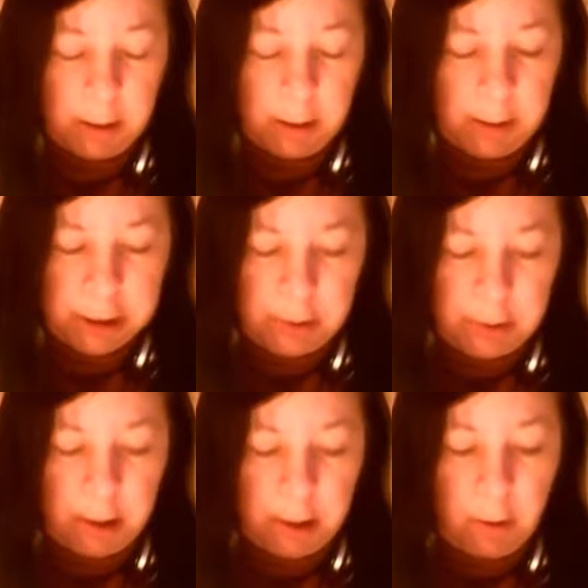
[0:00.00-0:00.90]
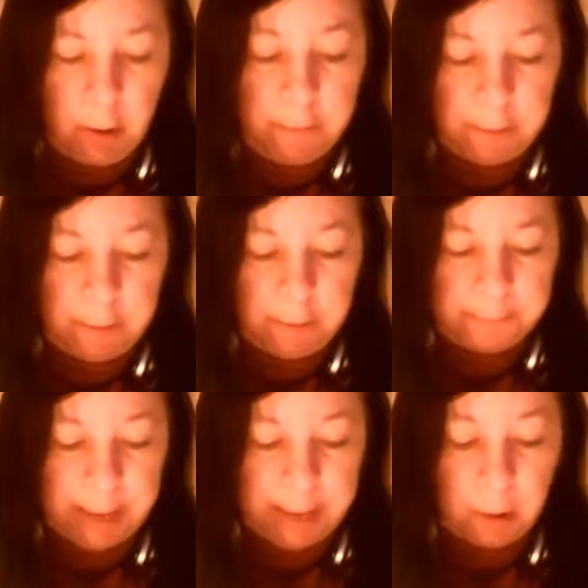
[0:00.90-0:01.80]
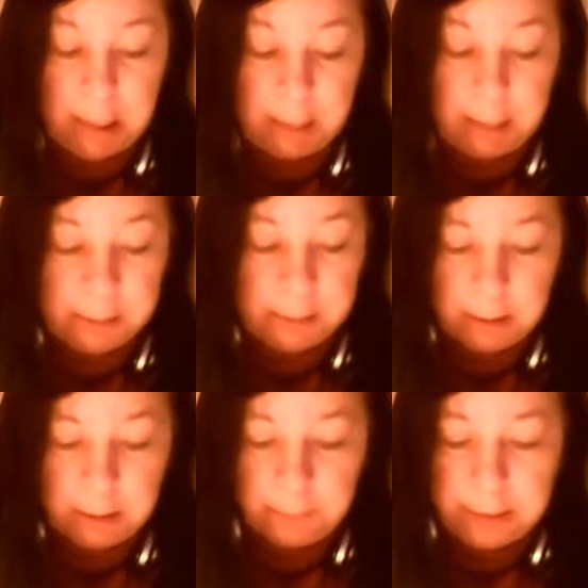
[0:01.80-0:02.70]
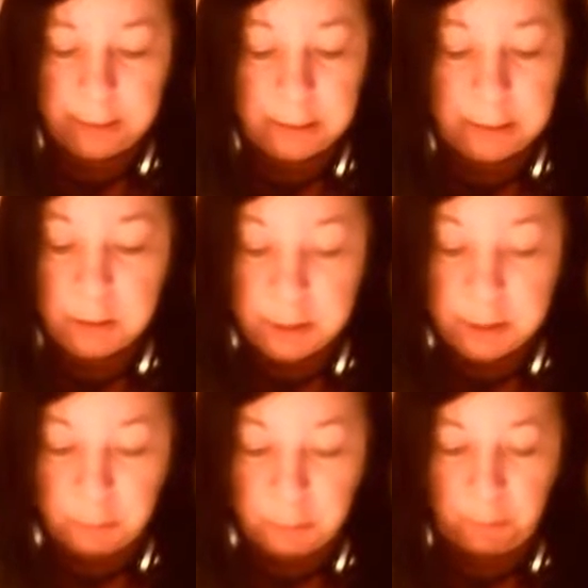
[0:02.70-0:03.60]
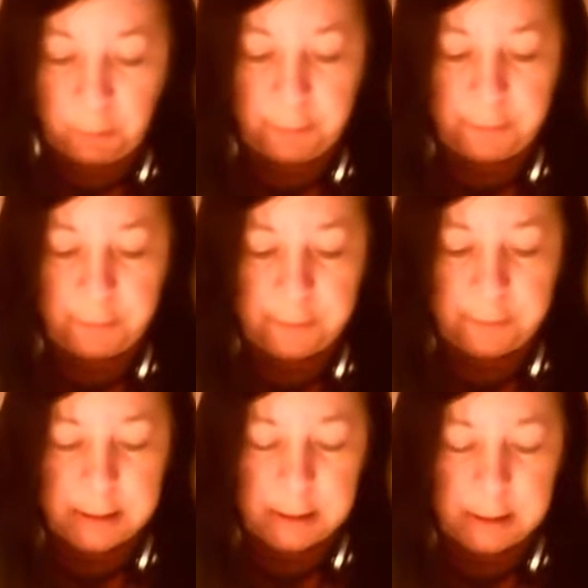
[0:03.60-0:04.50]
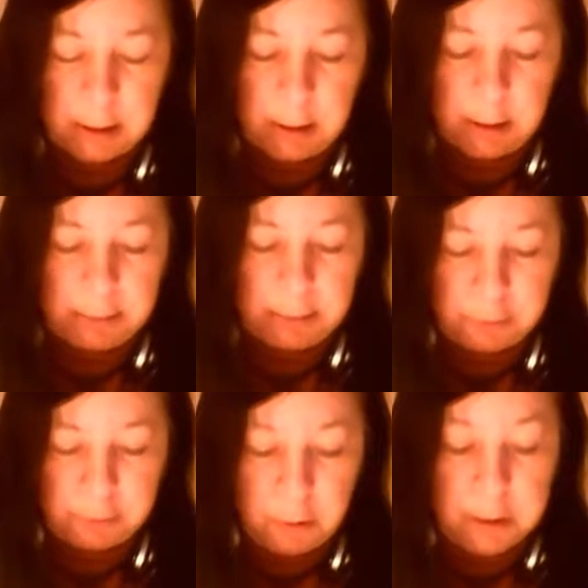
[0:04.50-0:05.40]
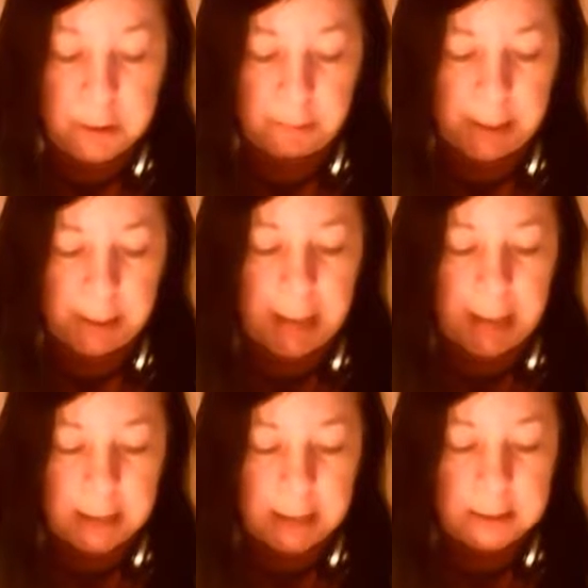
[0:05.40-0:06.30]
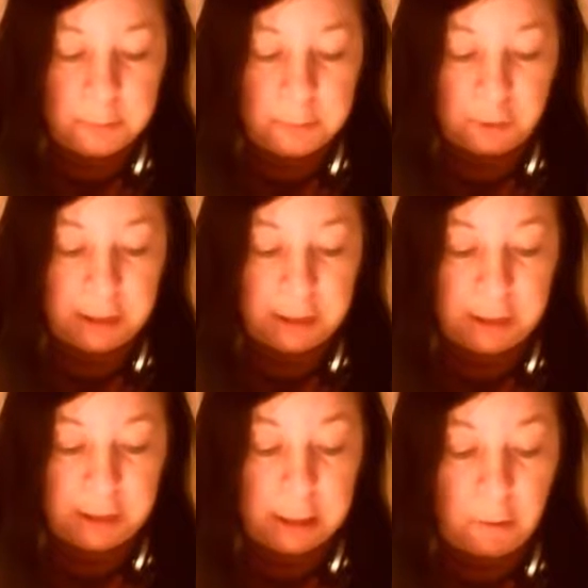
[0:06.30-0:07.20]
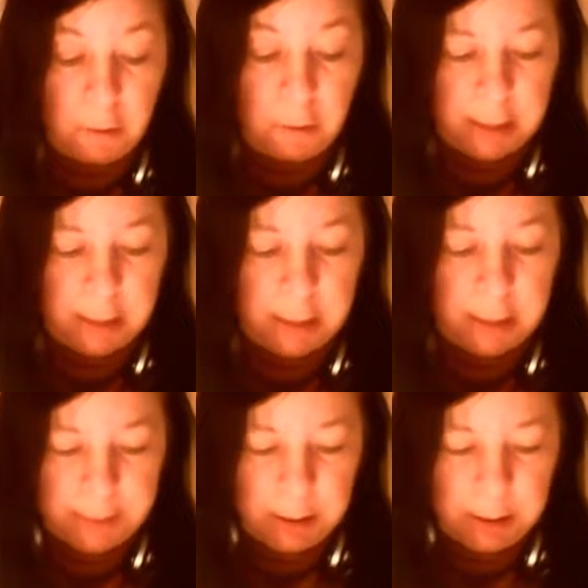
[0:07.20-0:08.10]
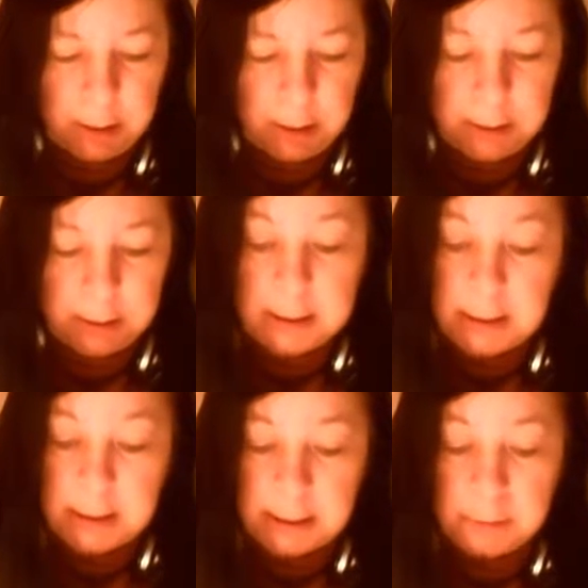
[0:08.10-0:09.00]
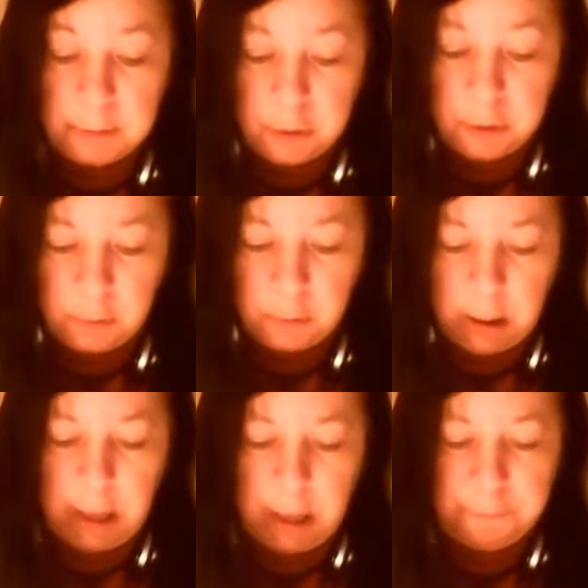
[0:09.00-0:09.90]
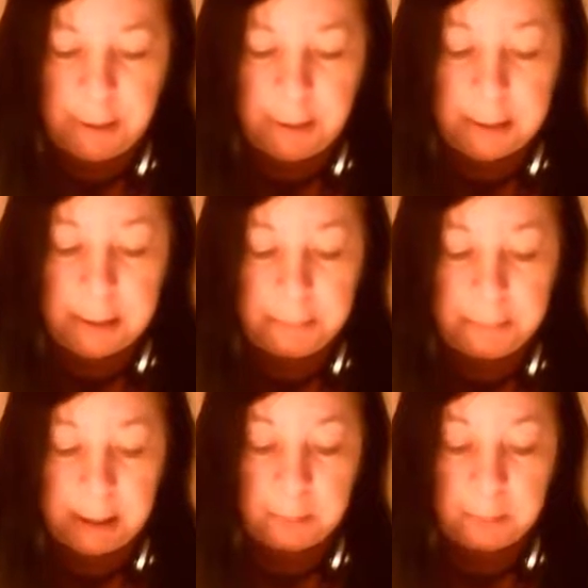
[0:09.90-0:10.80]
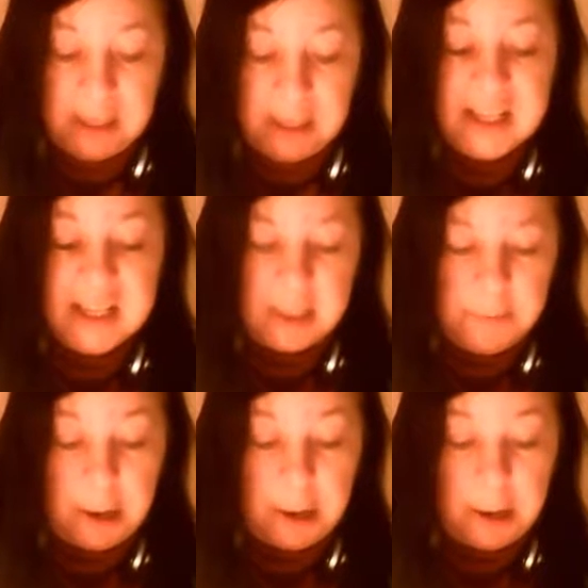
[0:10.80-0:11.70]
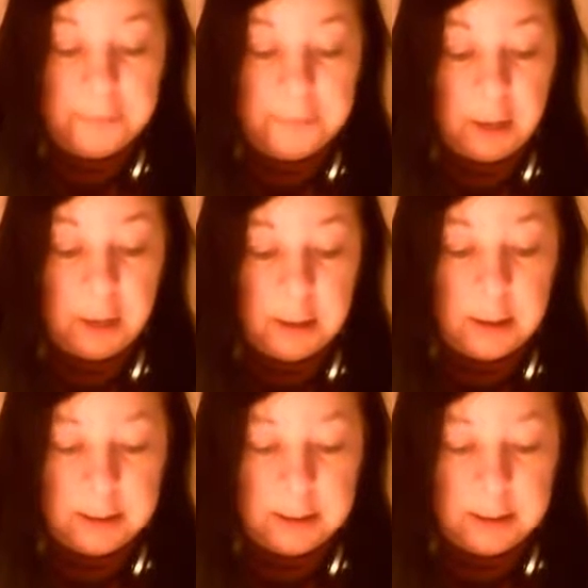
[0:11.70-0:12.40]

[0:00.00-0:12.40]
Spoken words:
Julia, however, now claimed that he was not one of her friends, but wrote him and asked him to think it over again. This he seemed to do, and finally paid me 700 reals.